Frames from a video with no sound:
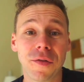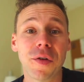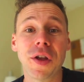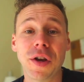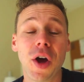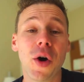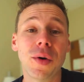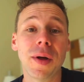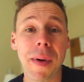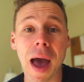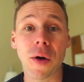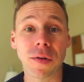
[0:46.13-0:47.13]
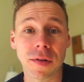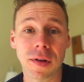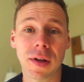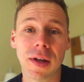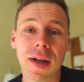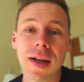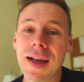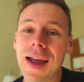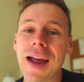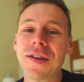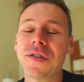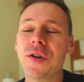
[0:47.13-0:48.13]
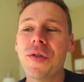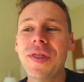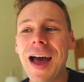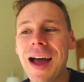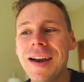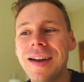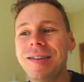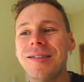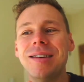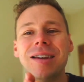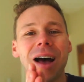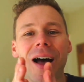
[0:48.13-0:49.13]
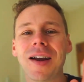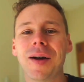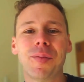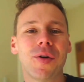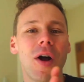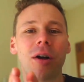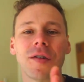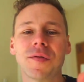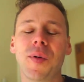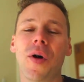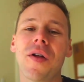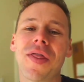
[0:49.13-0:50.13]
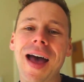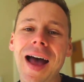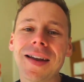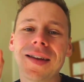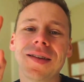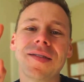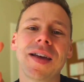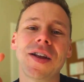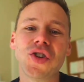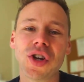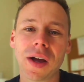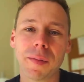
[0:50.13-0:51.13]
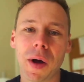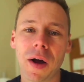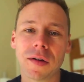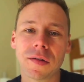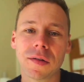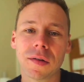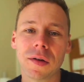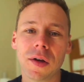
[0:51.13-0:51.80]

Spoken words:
the known amount. And so that is not a progress bar, that is a checkbox.